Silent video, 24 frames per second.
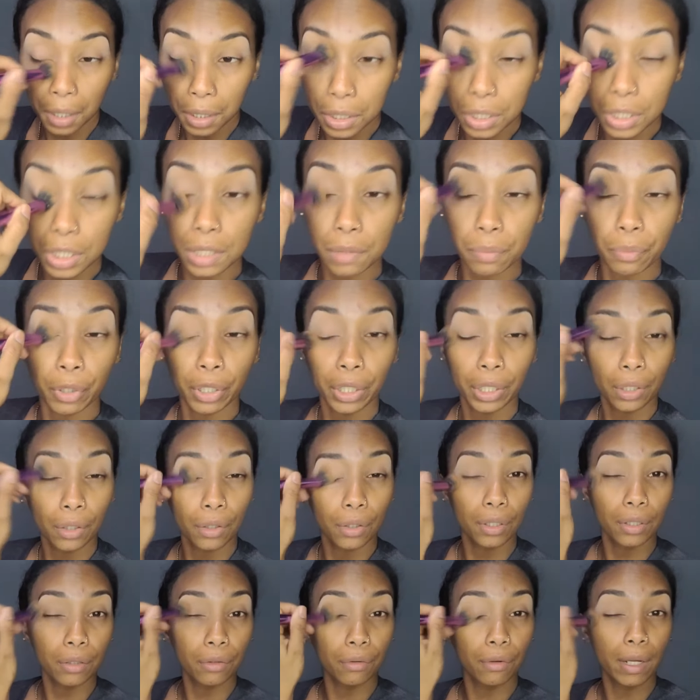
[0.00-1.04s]
Just bring
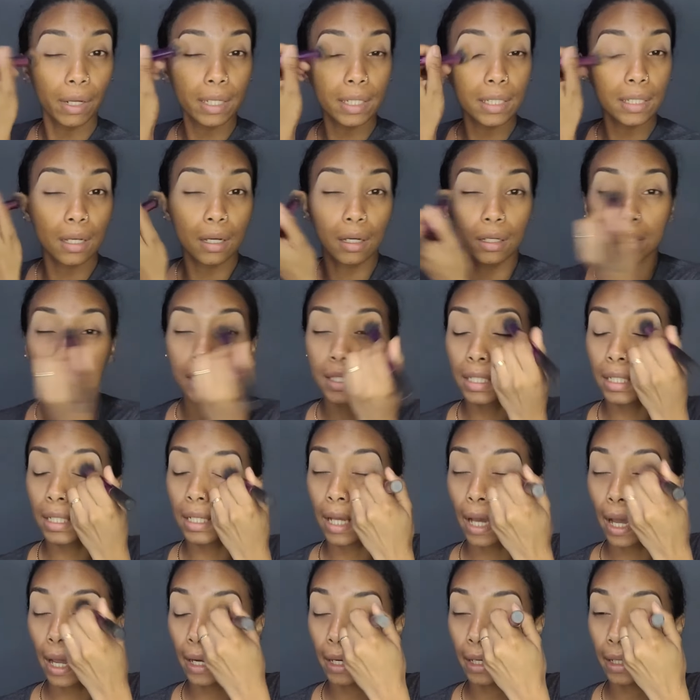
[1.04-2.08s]
down the rest onto the
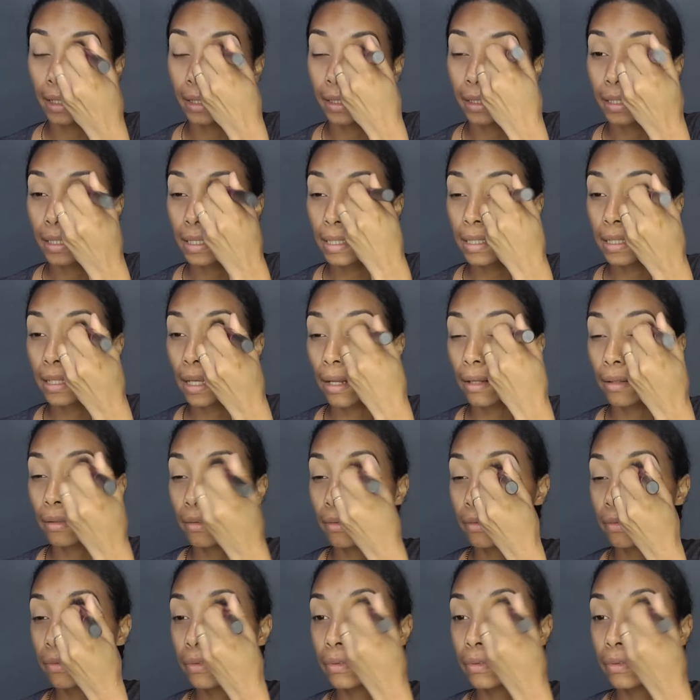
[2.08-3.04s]
eyelid itself